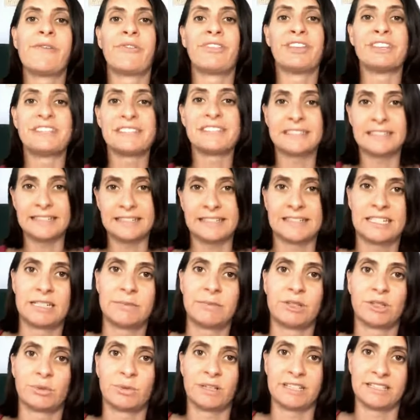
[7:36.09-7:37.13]
The
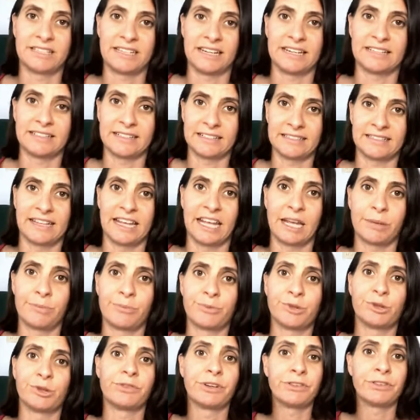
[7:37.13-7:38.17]
system is what stays the same.
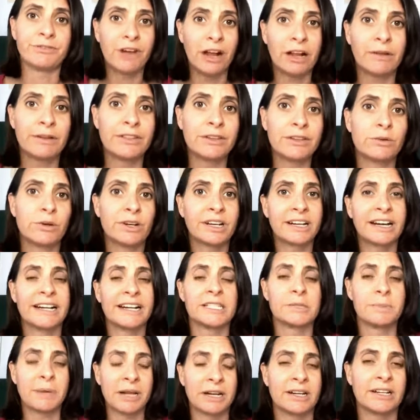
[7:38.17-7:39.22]
So if you're following the
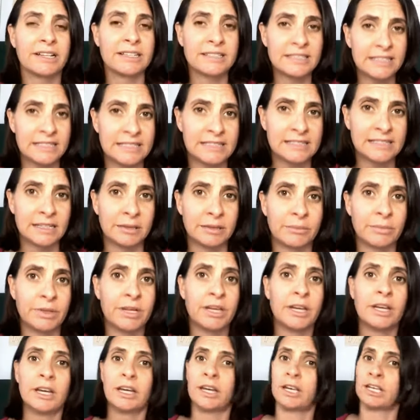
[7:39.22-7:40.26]
organized parent system,
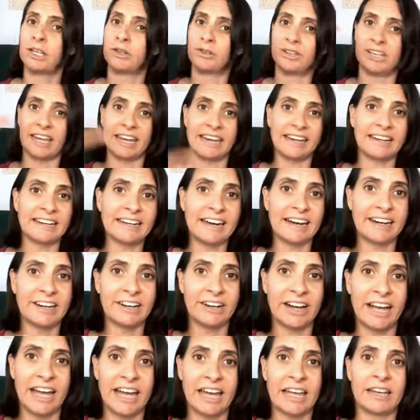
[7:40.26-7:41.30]
you're getting it out of
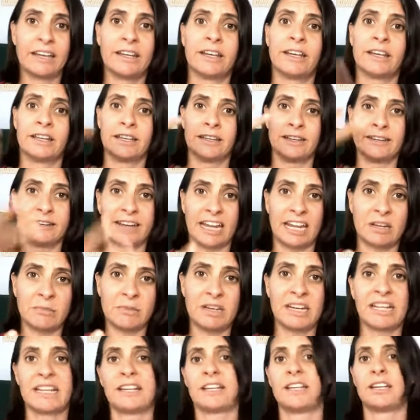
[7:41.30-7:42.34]
your head,
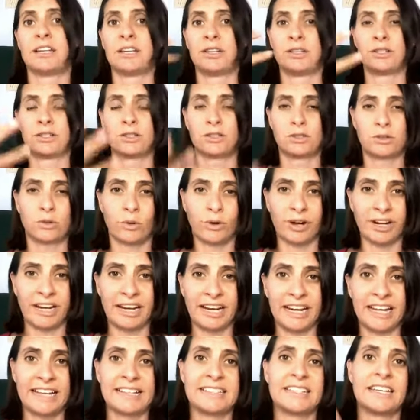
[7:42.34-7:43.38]
naming it,
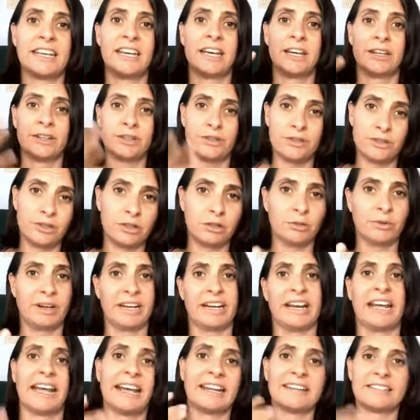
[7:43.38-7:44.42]
sorting it,
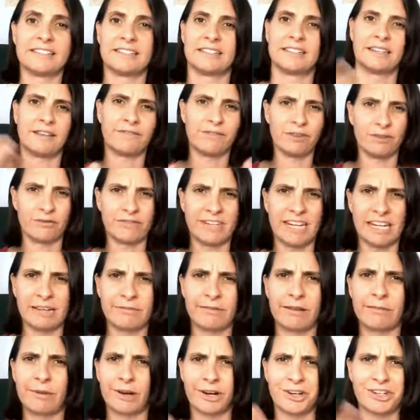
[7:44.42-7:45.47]
doing it. And if you've
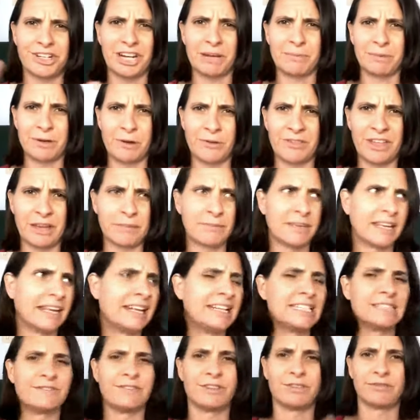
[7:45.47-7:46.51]
taken my workshop, you know what that
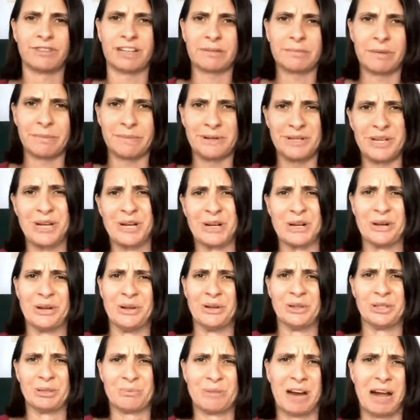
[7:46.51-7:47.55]
means. If you've read my
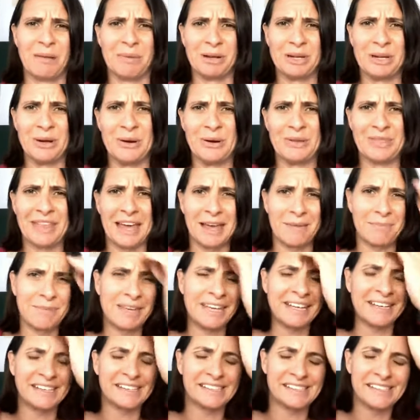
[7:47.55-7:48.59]
materials, you probably know what that
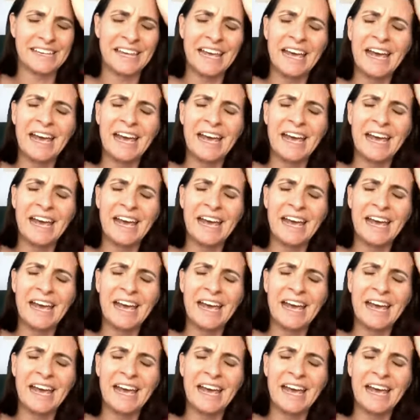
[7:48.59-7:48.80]
means.